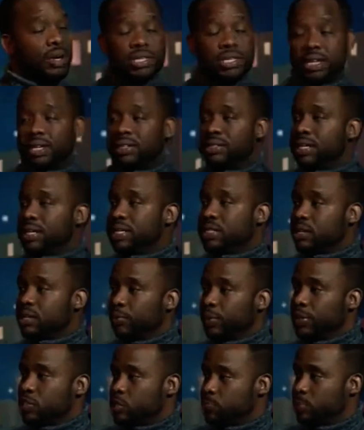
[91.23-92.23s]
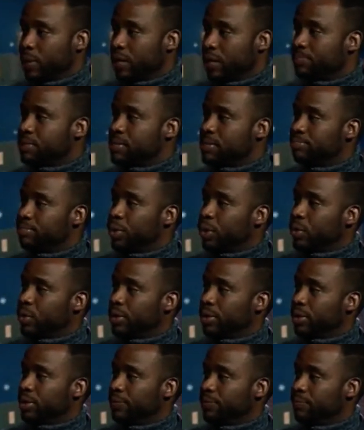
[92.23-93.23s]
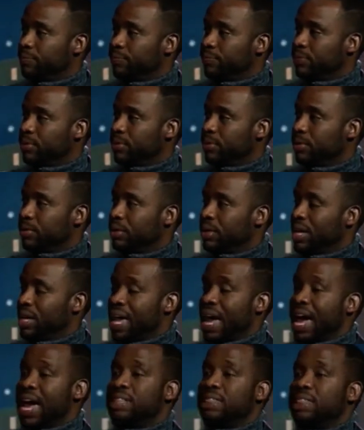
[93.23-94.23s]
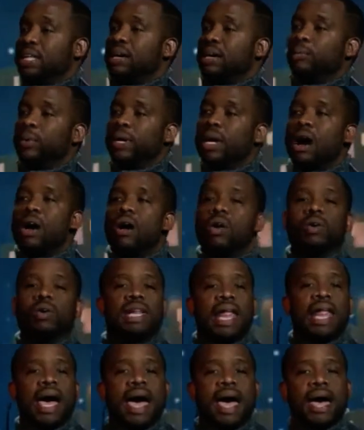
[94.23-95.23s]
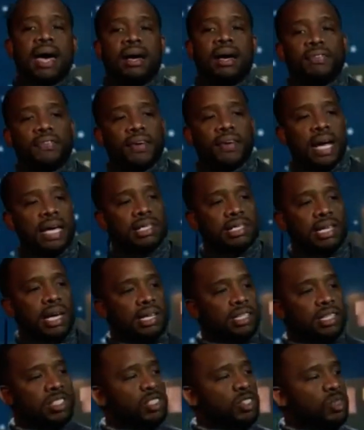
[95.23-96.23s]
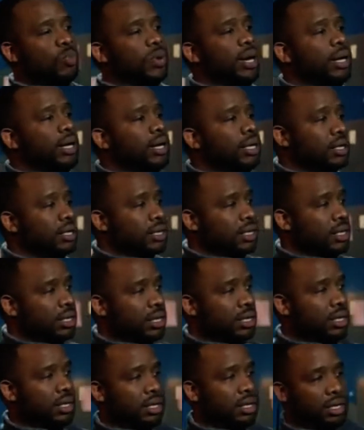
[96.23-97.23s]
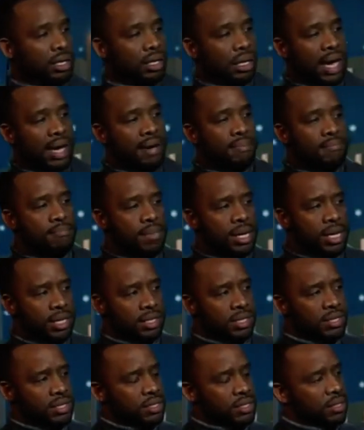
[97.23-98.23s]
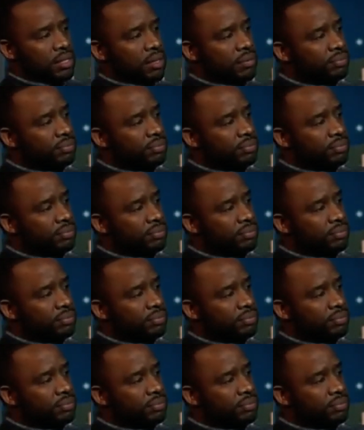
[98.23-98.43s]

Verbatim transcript: they're dizzy, we spin them some more. And then we all laugh as they swing and miss.